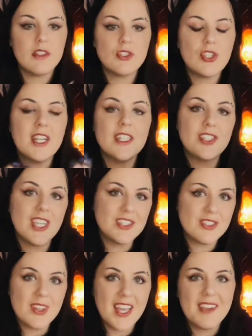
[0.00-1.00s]
trying to change
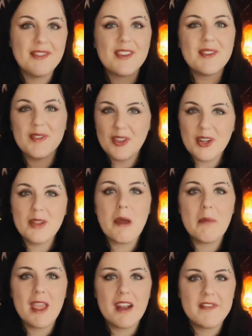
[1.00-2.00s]
your life and learning about
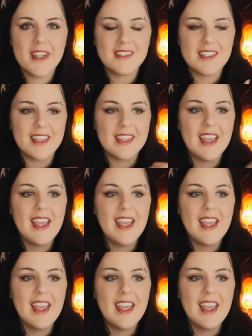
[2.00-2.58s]
manifesting,